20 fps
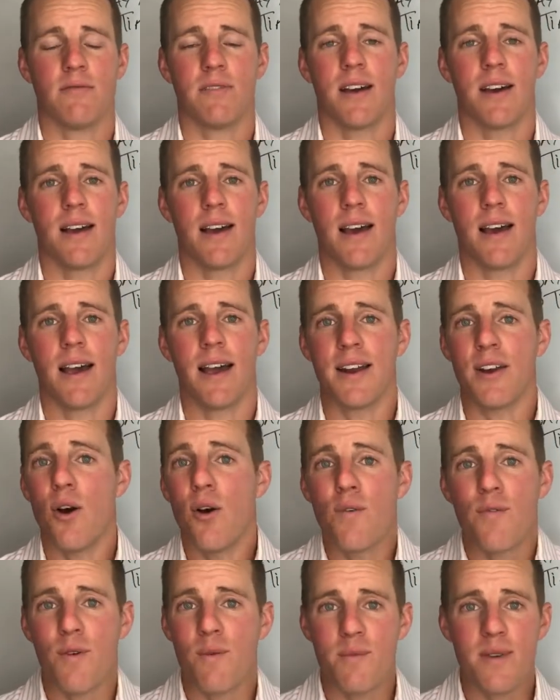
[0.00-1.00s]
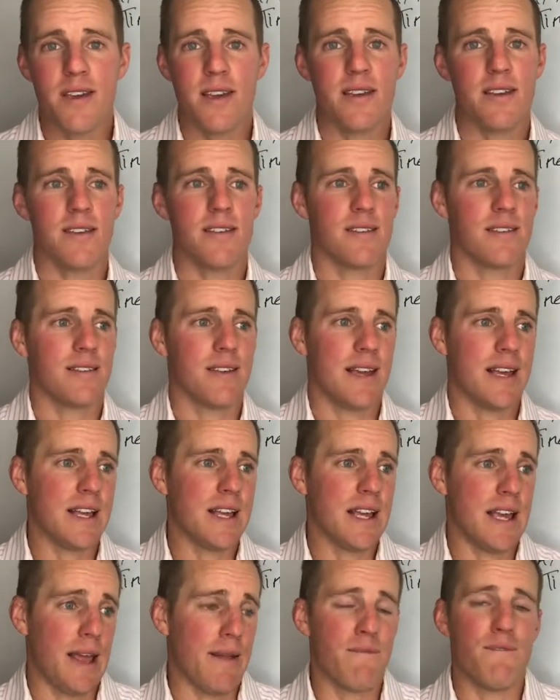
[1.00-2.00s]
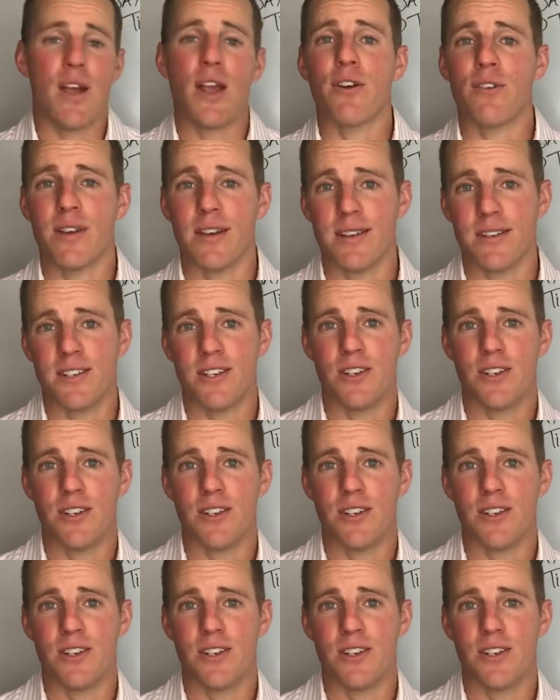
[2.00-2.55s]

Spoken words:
I know for me, it varies.